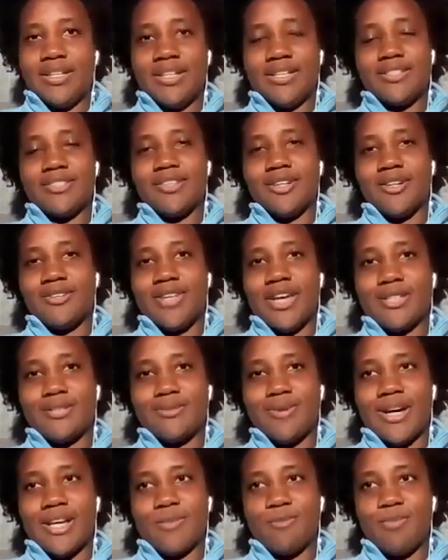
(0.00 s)
And so that's
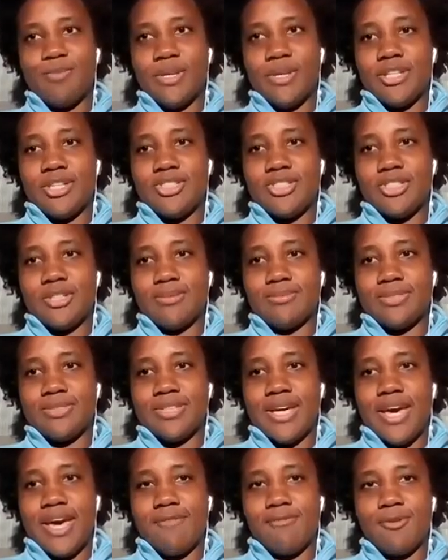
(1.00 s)
why it's been a gem
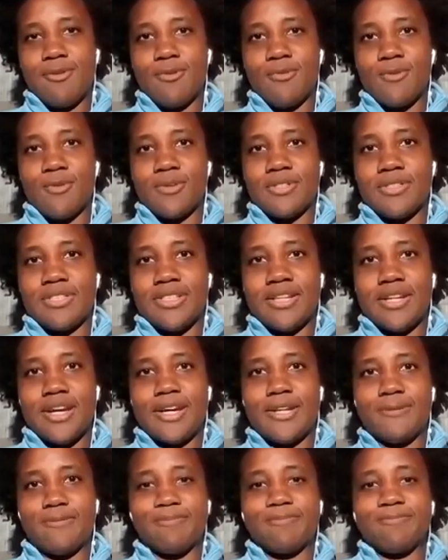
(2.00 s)
to have you on
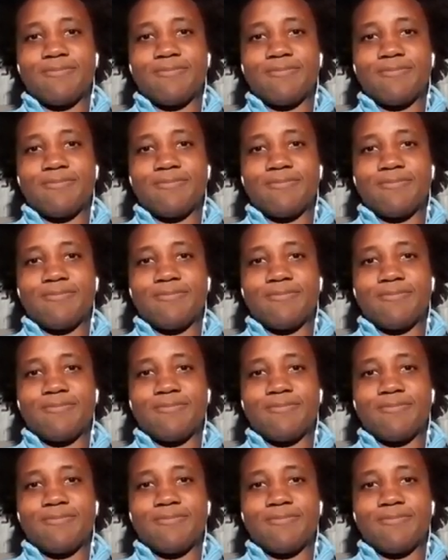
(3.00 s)
tonight.